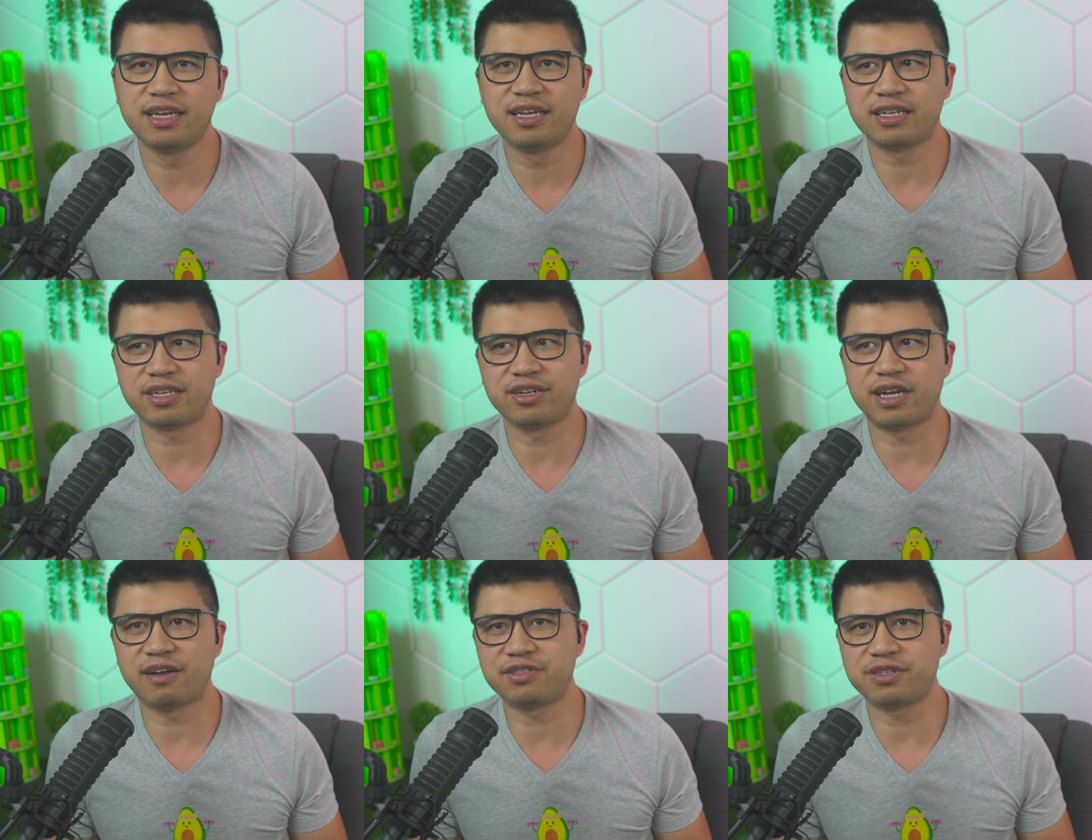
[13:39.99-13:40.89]
you don't
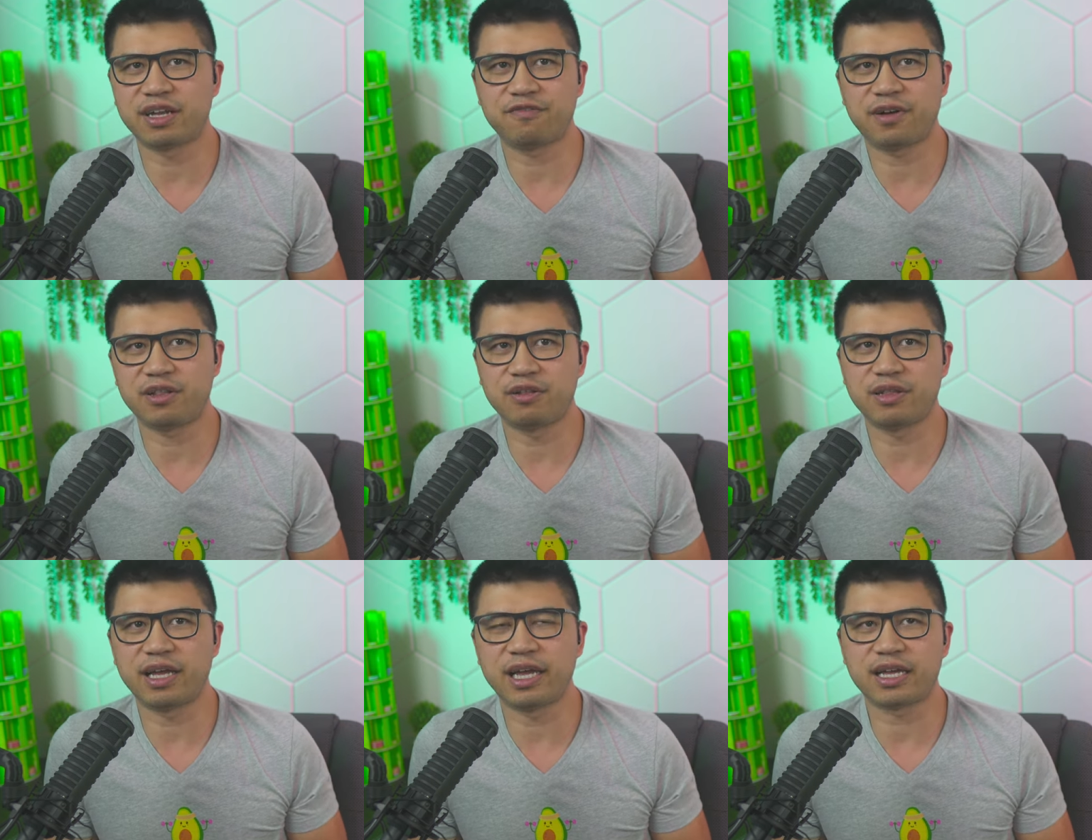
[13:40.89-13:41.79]
have to like follow
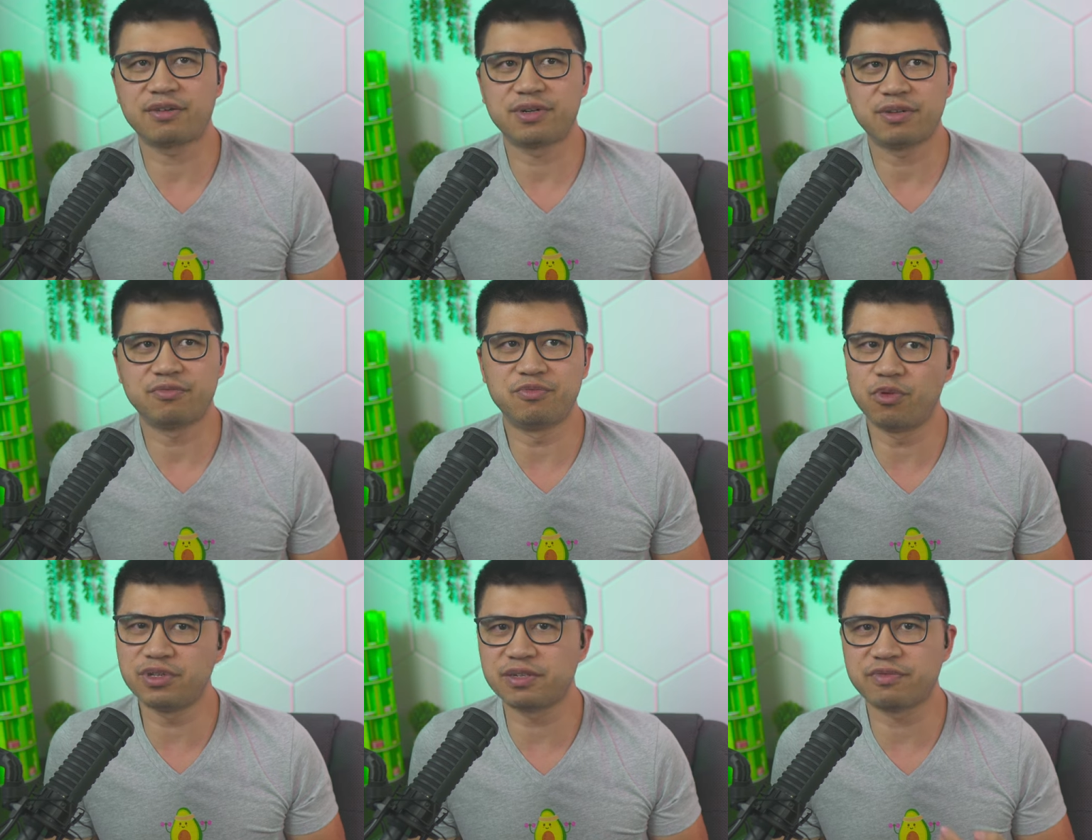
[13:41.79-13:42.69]
like
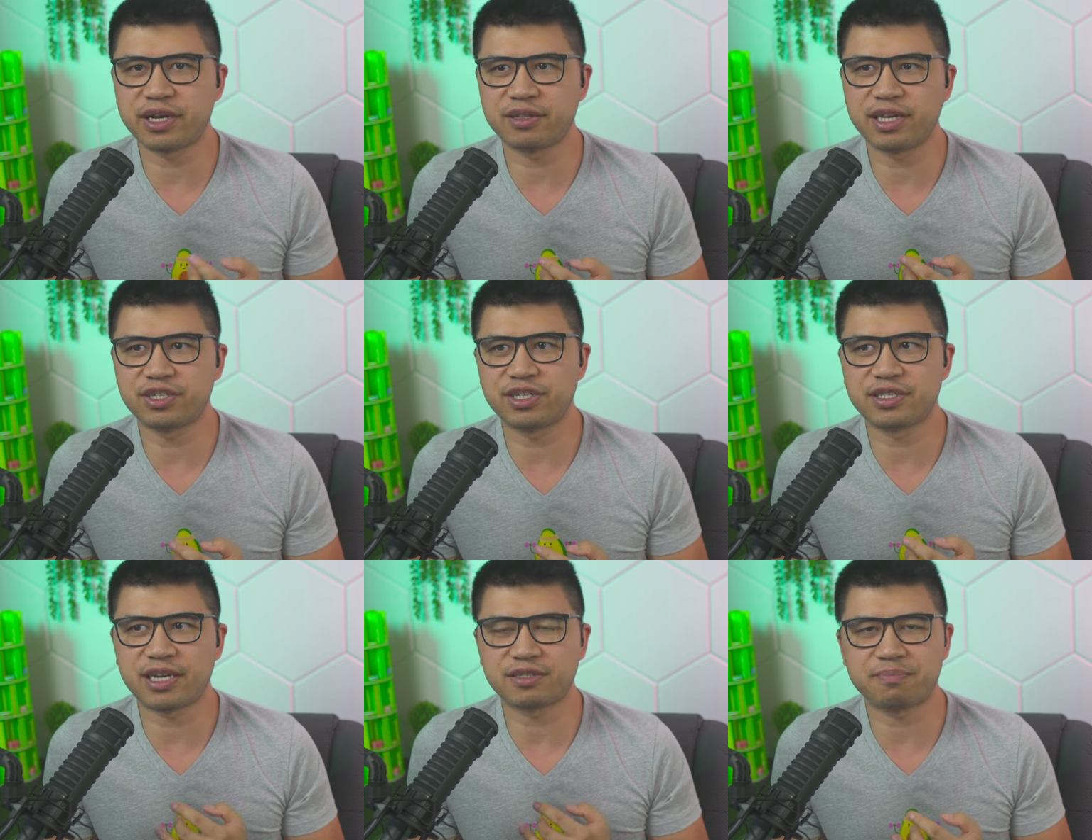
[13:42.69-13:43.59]
rules and
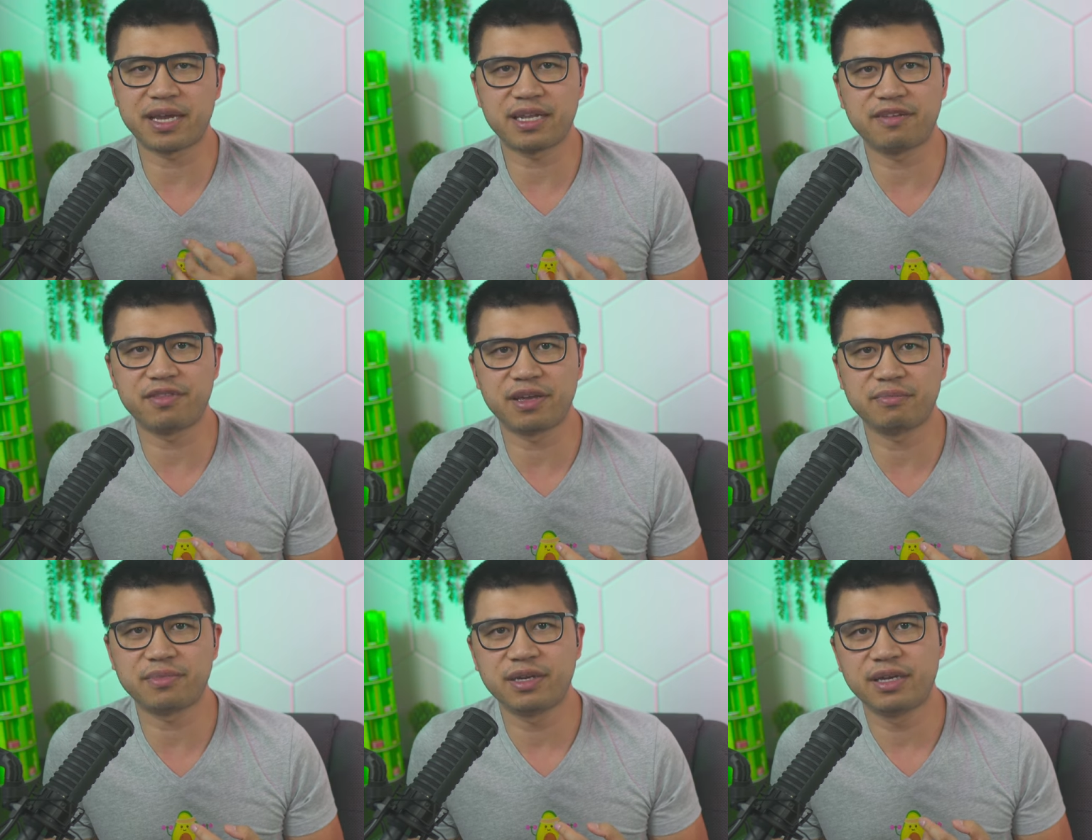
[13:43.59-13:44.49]
regulations as many of
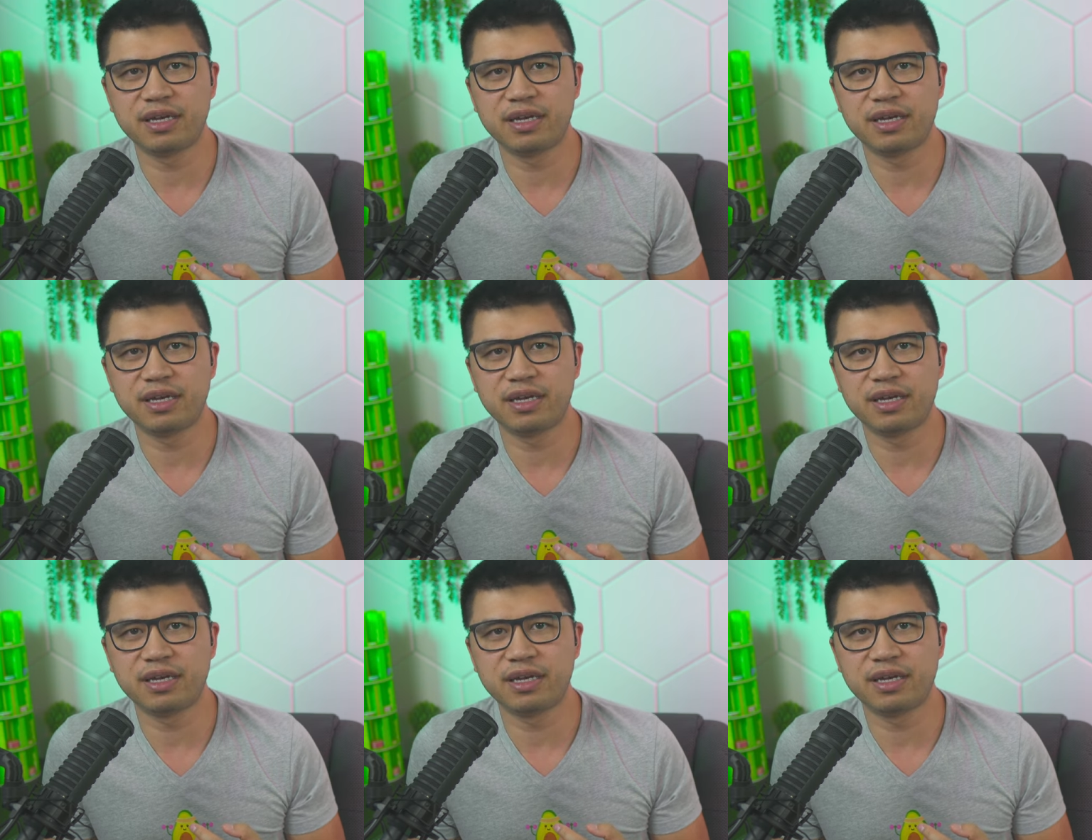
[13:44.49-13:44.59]
them.